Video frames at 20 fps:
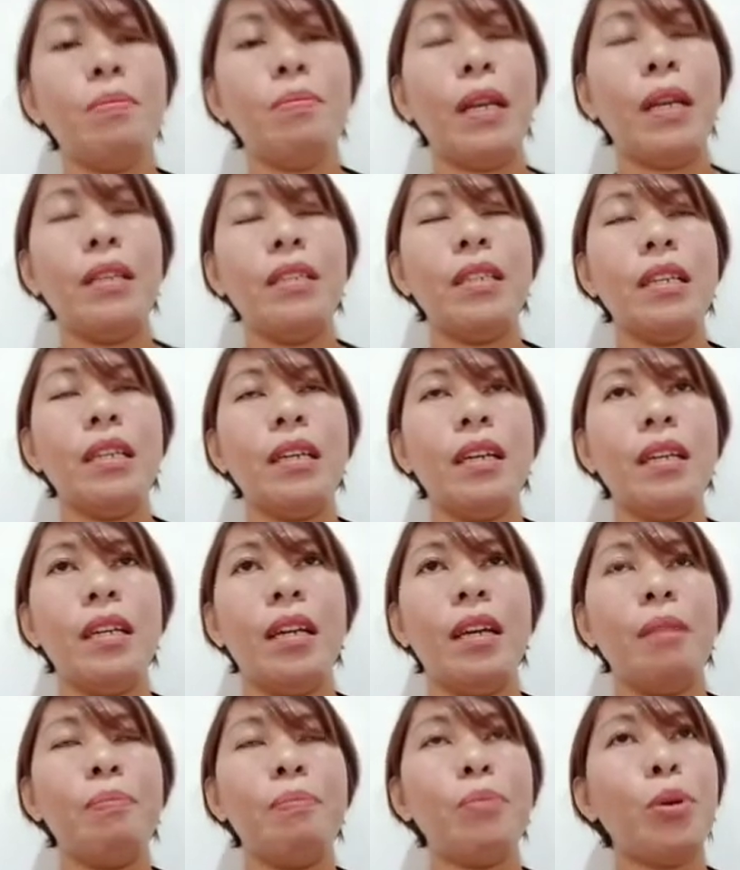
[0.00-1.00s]

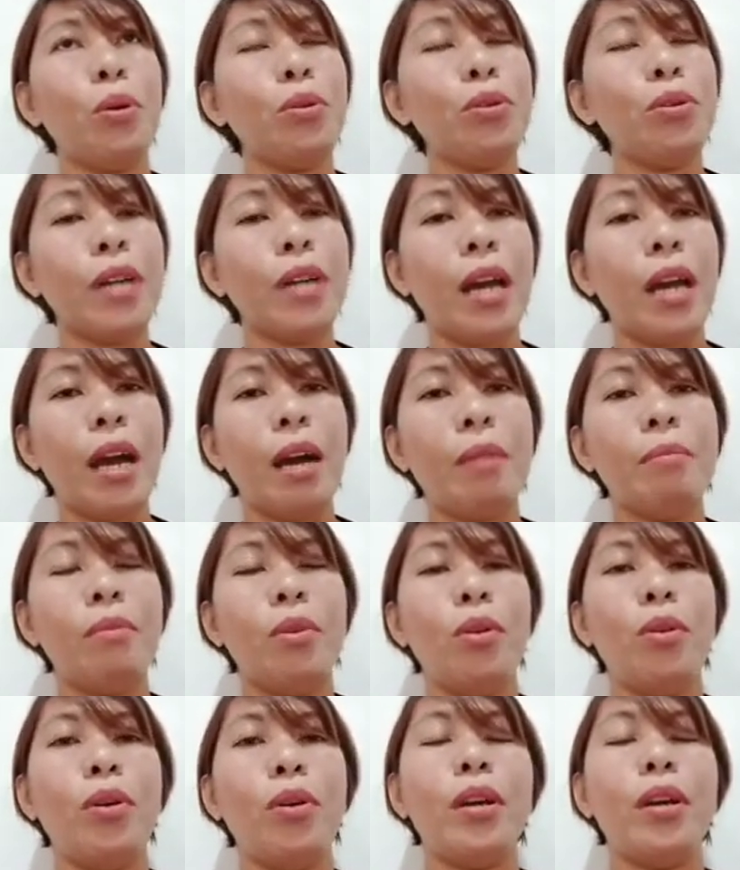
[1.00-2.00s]
basically a program
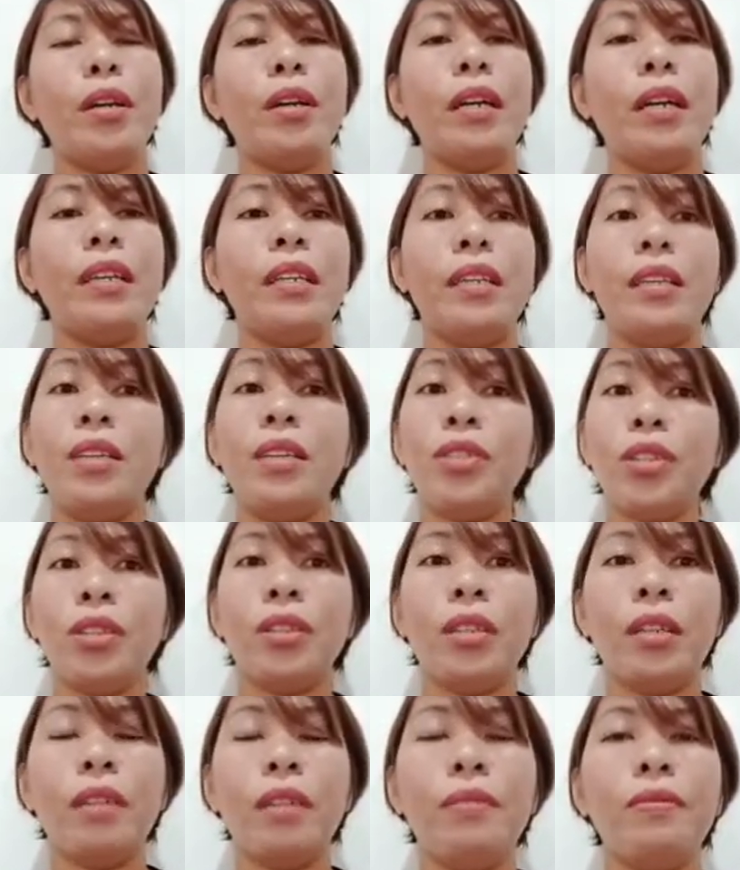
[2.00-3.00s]
or an
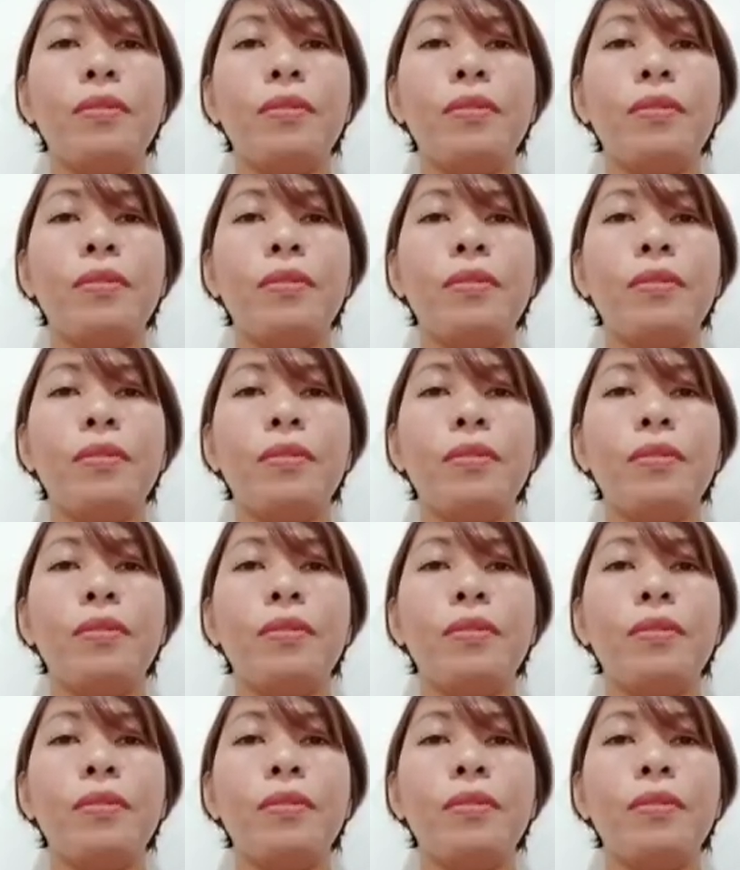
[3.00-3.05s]
initiative